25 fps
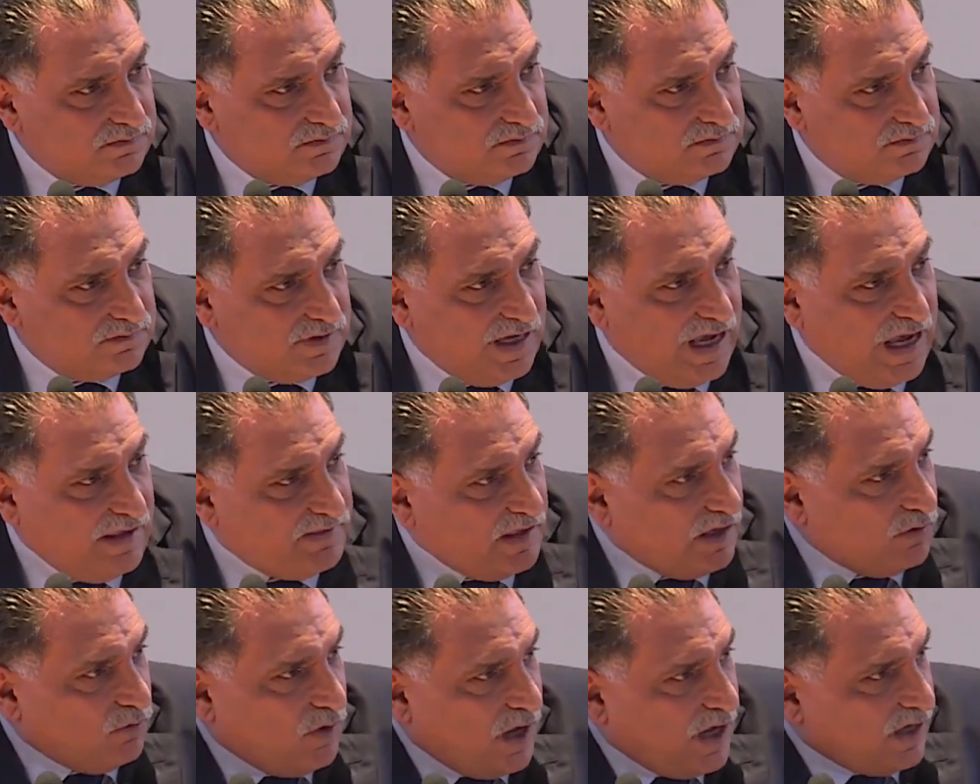From
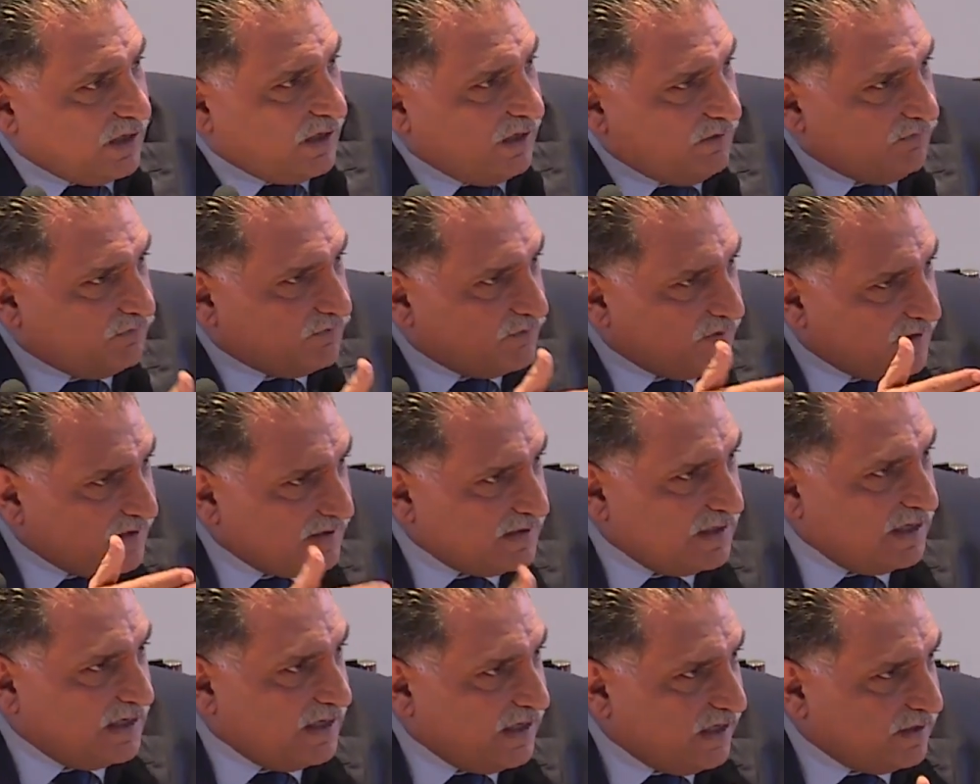these two
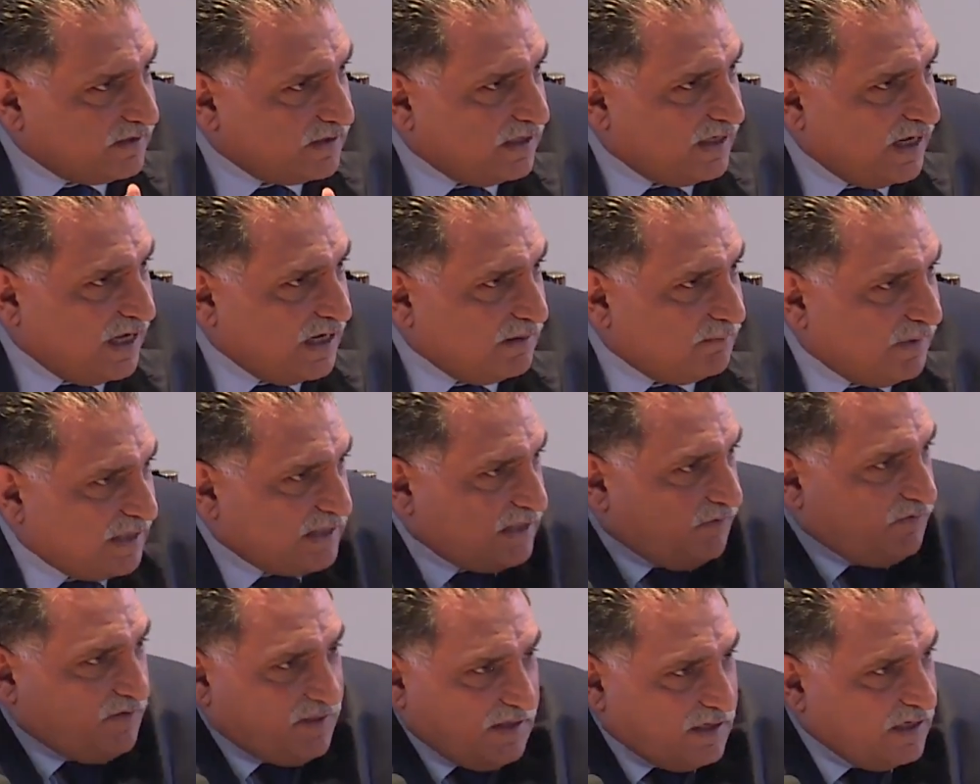ports,
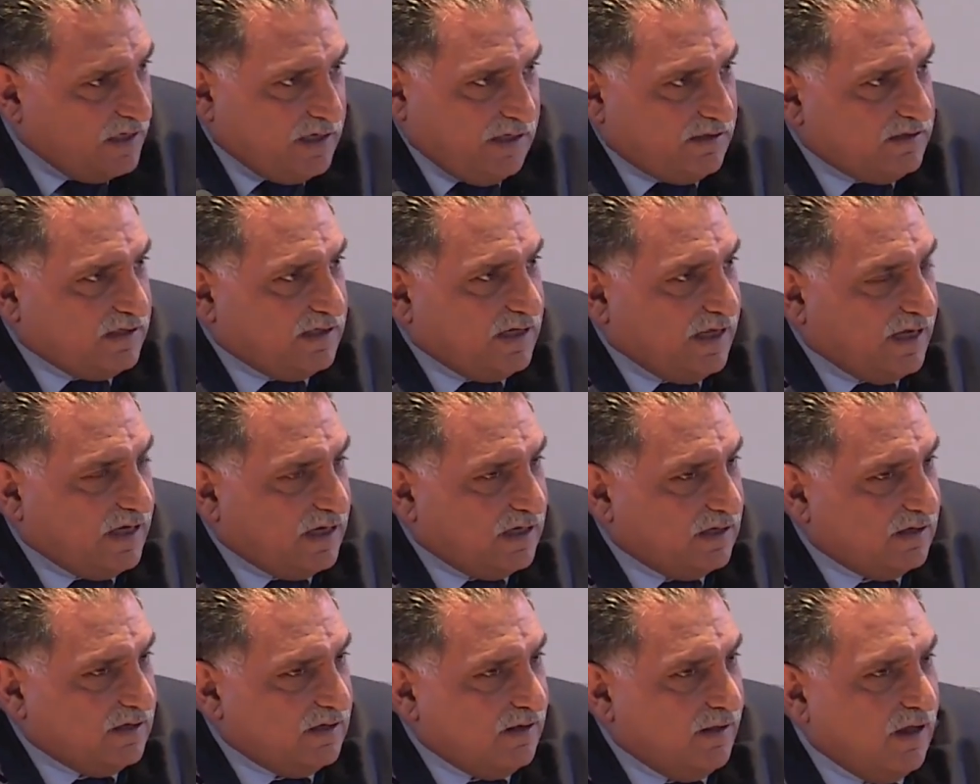Ashdod and
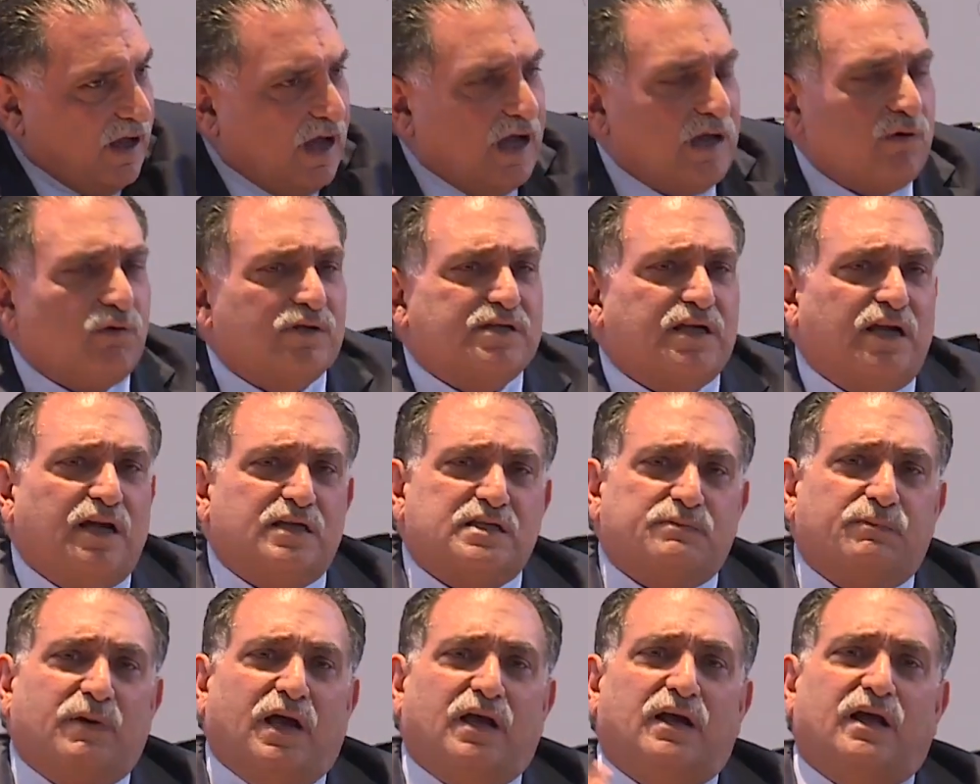Haifa.
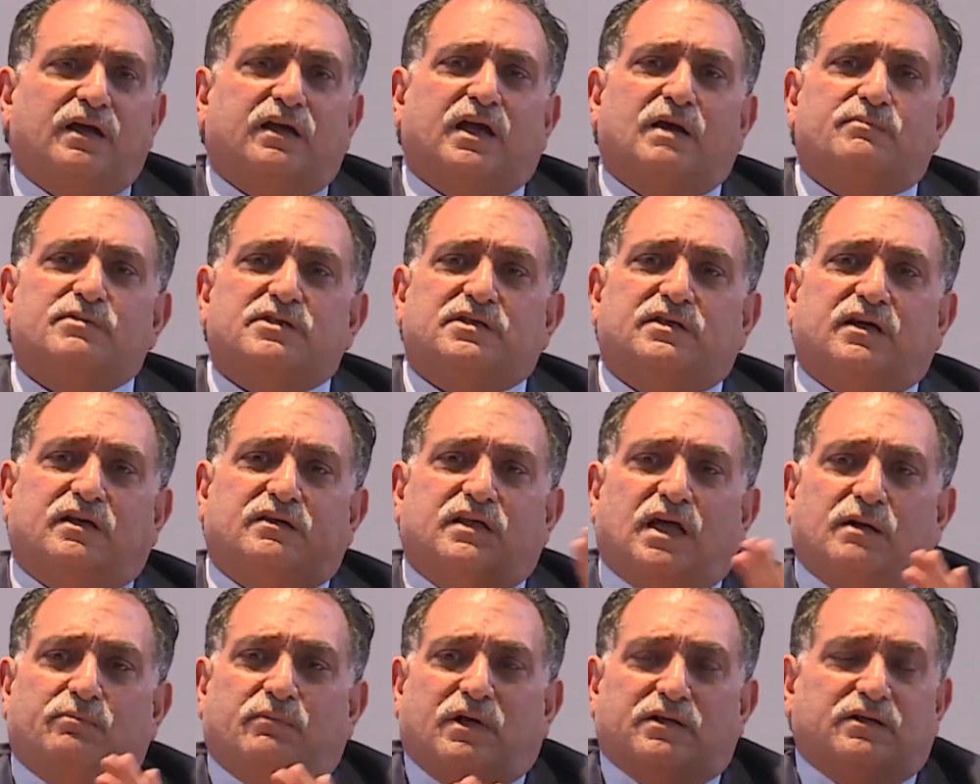We are
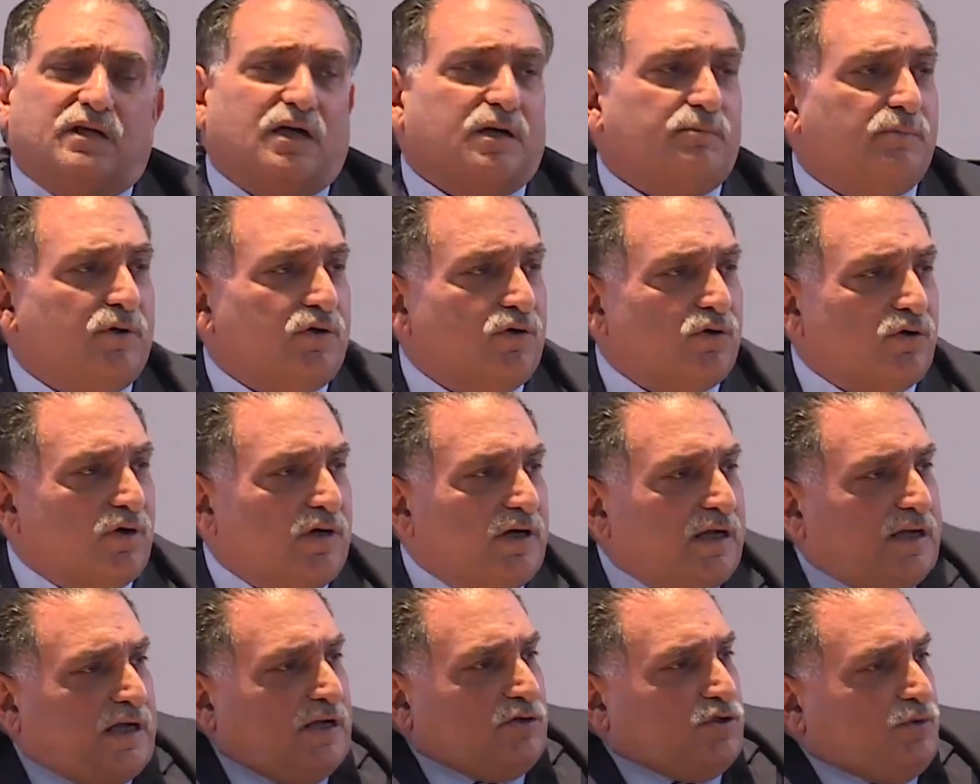under
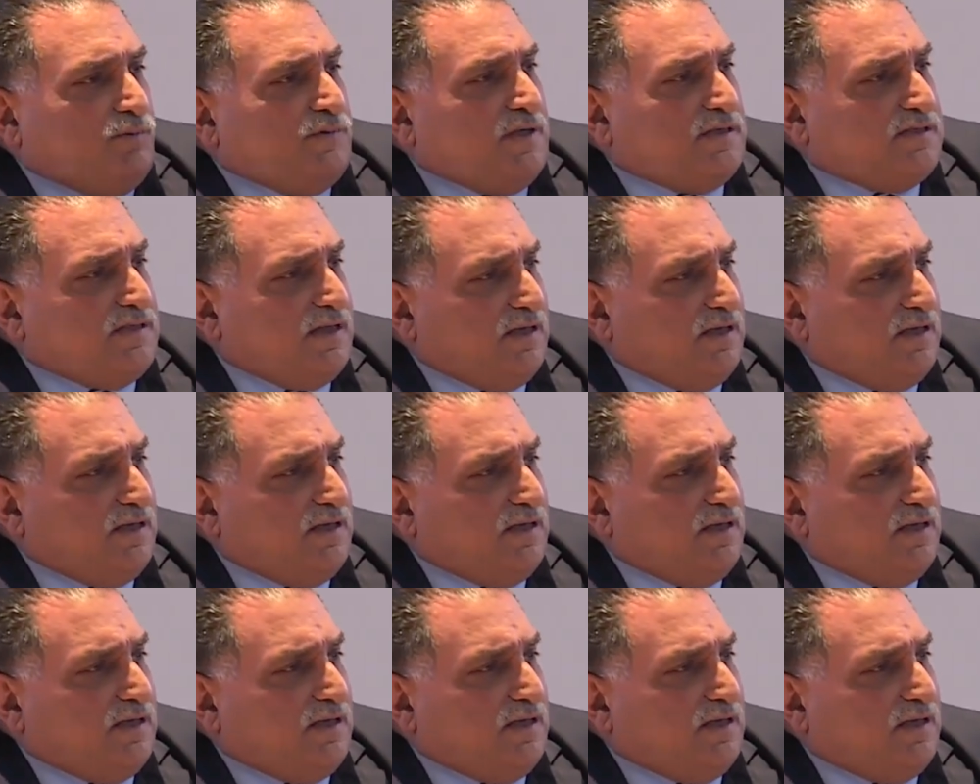occupation.